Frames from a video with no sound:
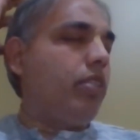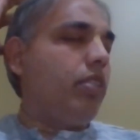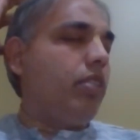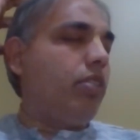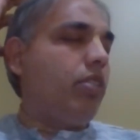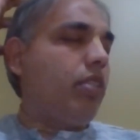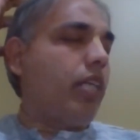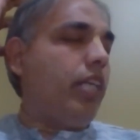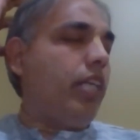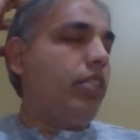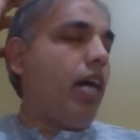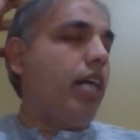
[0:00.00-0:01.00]
so
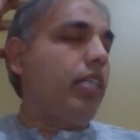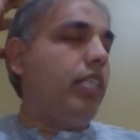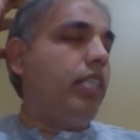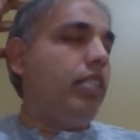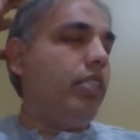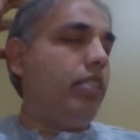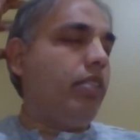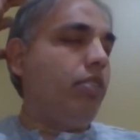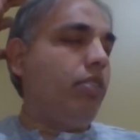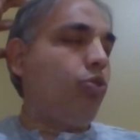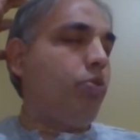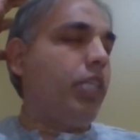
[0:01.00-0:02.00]
Kleshagni,
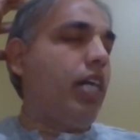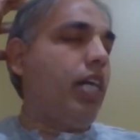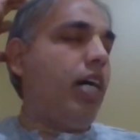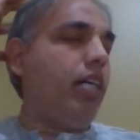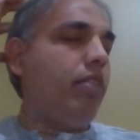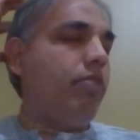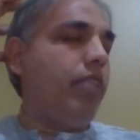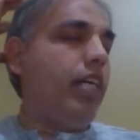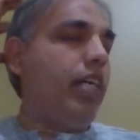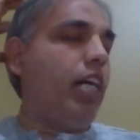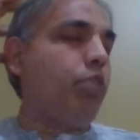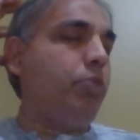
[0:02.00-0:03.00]
Subhada,
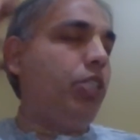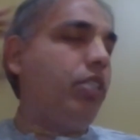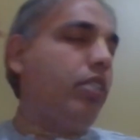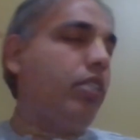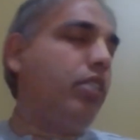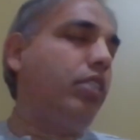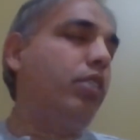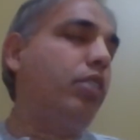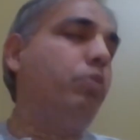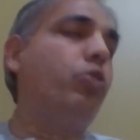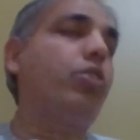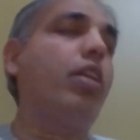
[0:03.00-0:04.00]
very auspicious. It
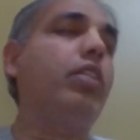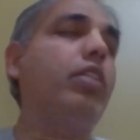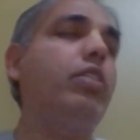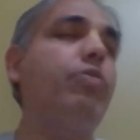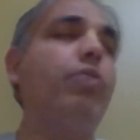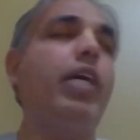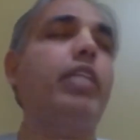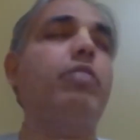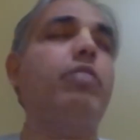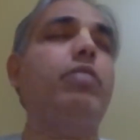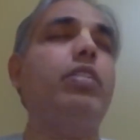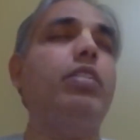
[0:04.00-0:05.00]
removes all the sinful
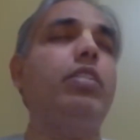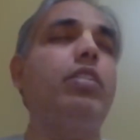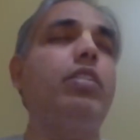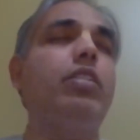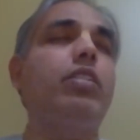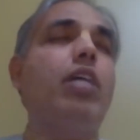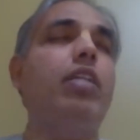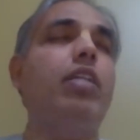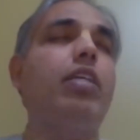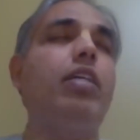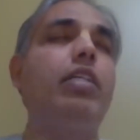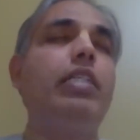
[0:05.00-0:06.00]
activities and
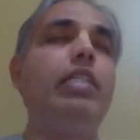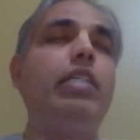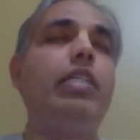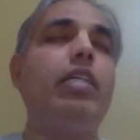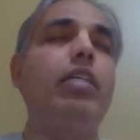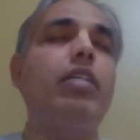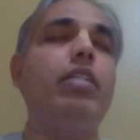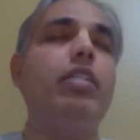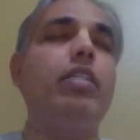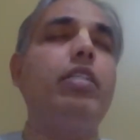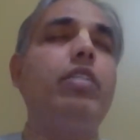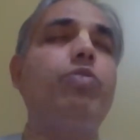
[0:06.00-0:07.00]

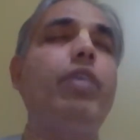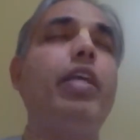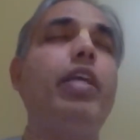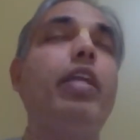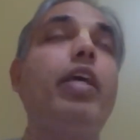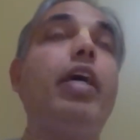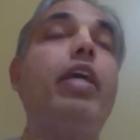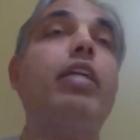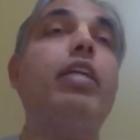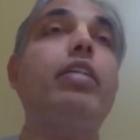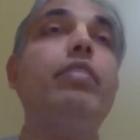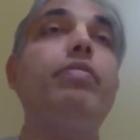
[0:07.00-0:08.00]
it is very
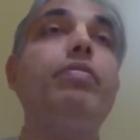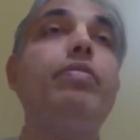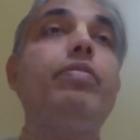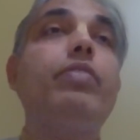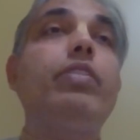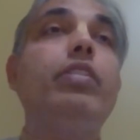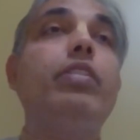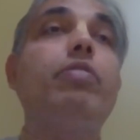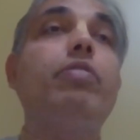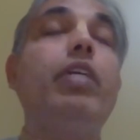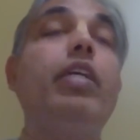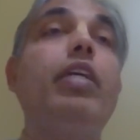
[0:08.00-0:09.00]
rare. It is
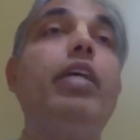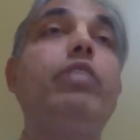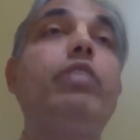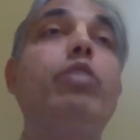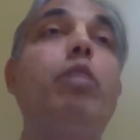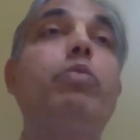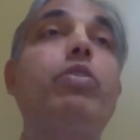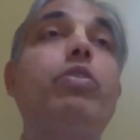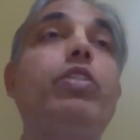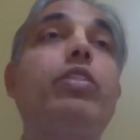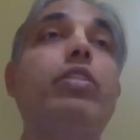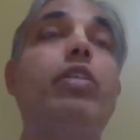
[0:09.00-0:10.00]
very rare to come to
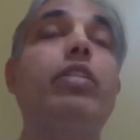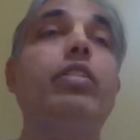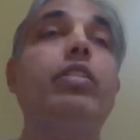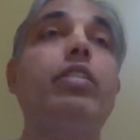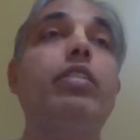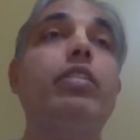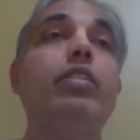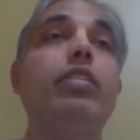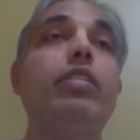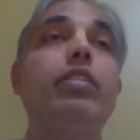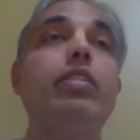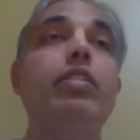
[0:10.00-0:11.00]
Krishna
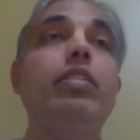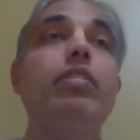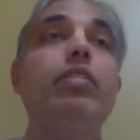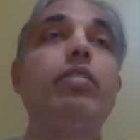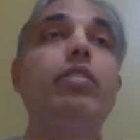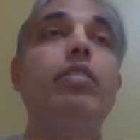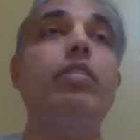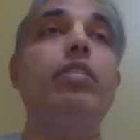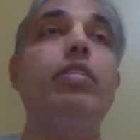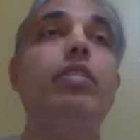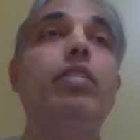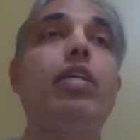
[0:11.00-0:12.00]
consciousness.
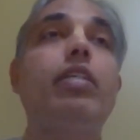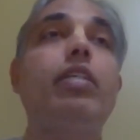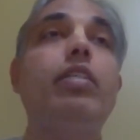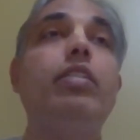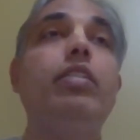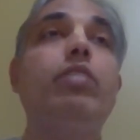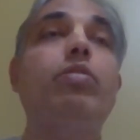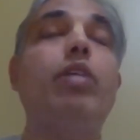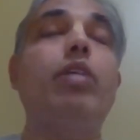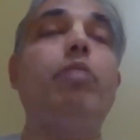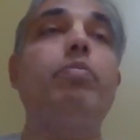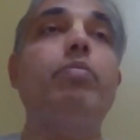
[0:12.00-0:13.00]
It is not easy to
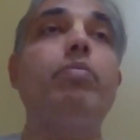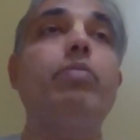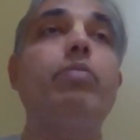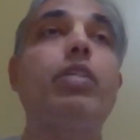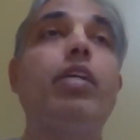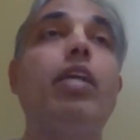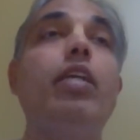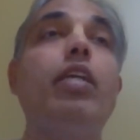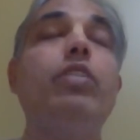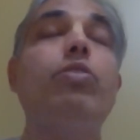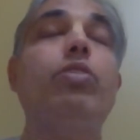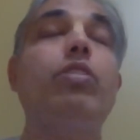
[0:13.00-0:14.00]
come because
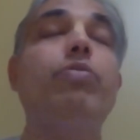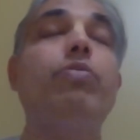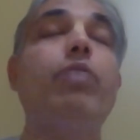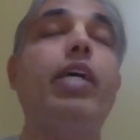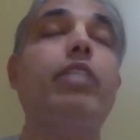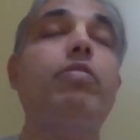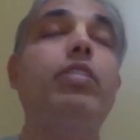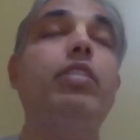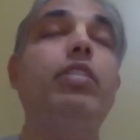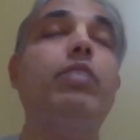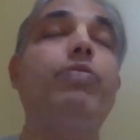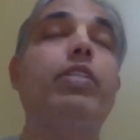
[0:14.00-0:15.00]
unless your sinful
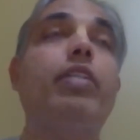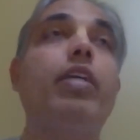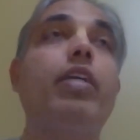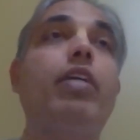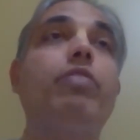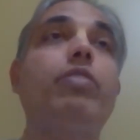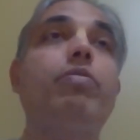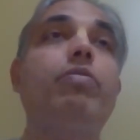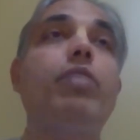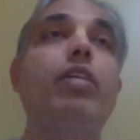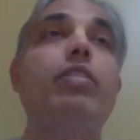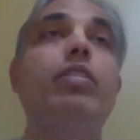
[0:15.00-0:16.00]
activities, first layer of
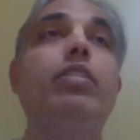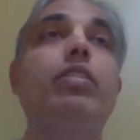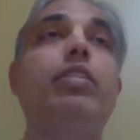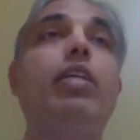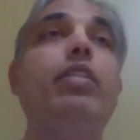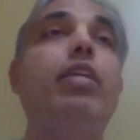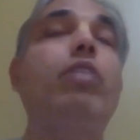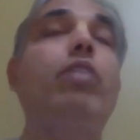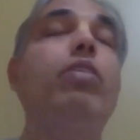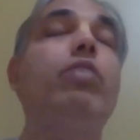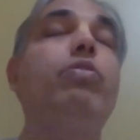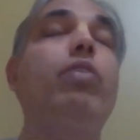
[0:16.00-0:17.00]
sinful activity is done, then
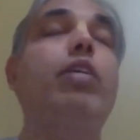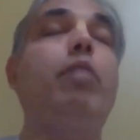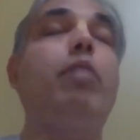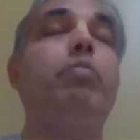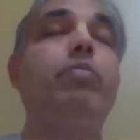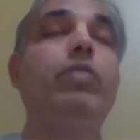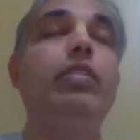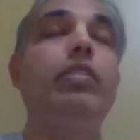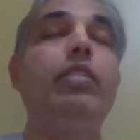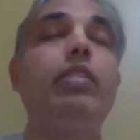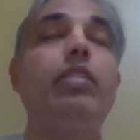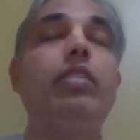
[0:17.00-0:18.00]
only you will come.
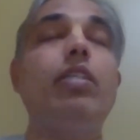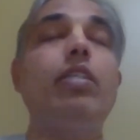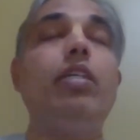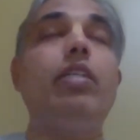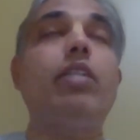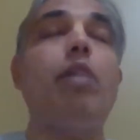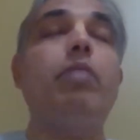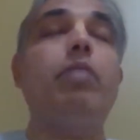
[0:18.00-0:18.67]
Te Esham